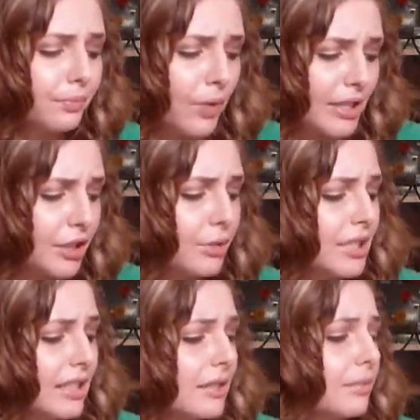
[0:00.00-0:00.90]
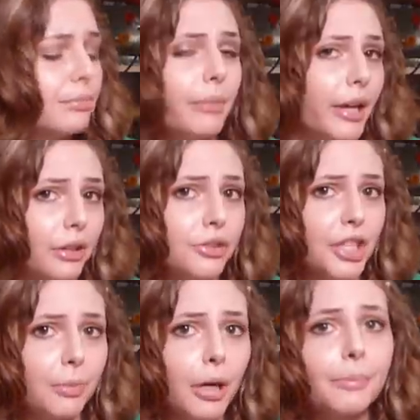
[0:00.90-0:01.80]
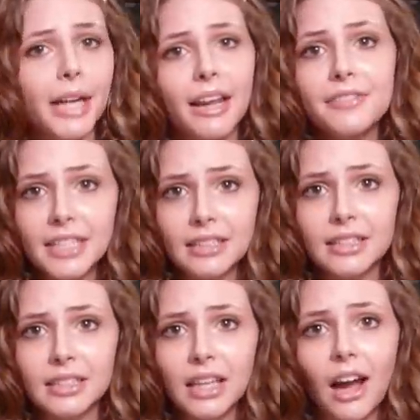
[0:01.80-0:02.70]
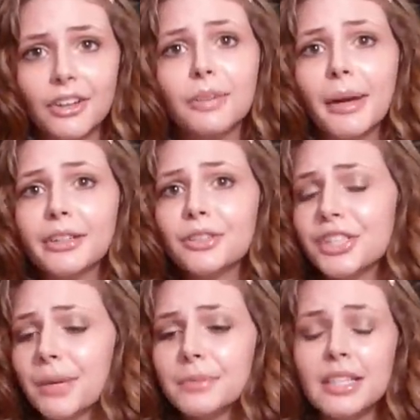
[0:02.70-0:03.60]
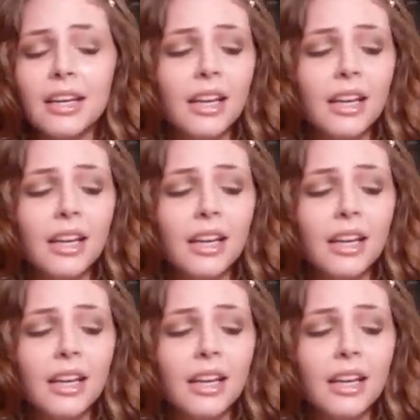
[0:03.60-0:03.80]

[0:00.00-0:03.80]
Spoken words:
rescue didn't microchip her, but I have since gotten her microchipped.